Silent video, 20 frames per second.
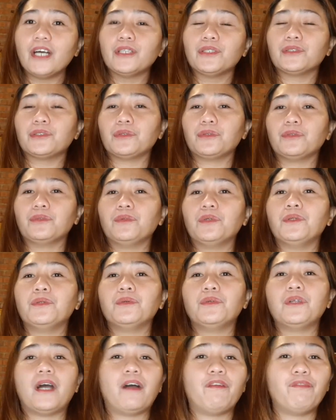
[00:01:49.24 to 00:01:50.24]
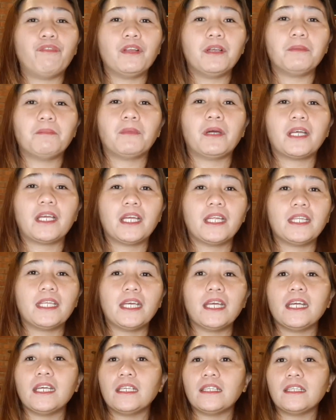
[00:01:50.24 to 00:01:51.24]
So we do the affiliate
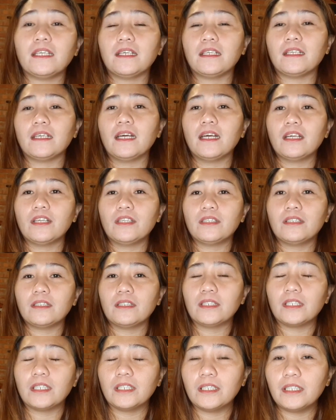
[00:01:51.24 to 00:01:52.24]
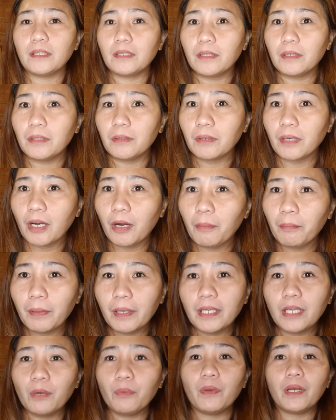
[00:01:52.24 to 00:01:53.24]
marketing. The
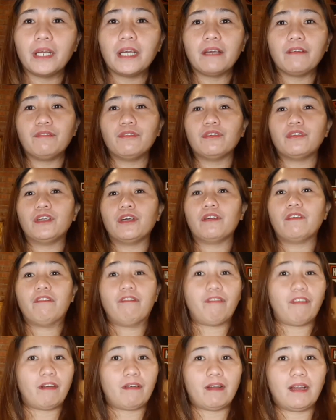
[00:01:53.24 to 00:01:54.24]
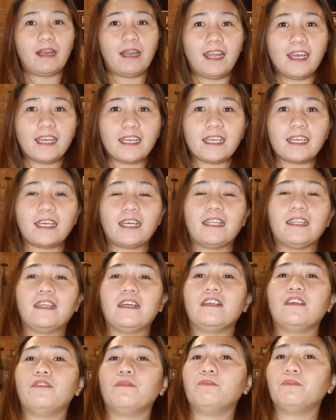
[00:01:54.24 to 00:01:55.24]
company will give you the referral link, and
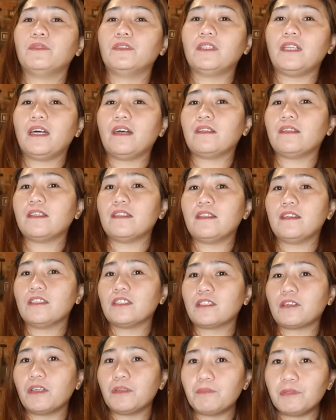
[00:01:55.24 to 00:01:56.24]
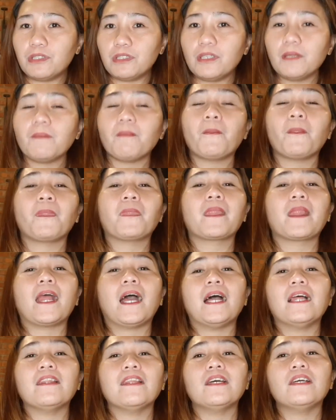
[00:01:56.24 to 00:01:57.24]
then you put at the description,
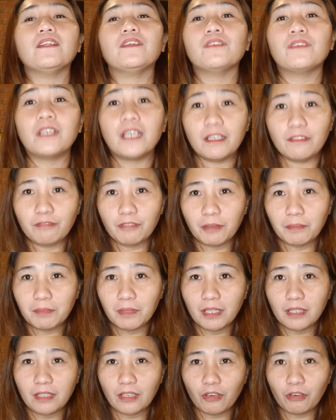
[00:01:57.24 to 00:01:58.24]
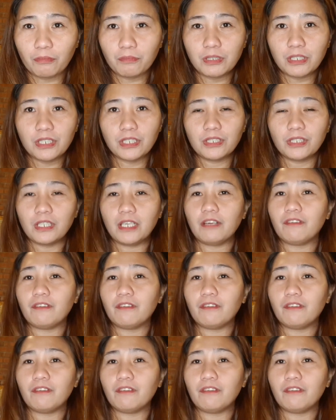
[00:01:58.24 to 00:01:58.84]
and then you get from that the commission.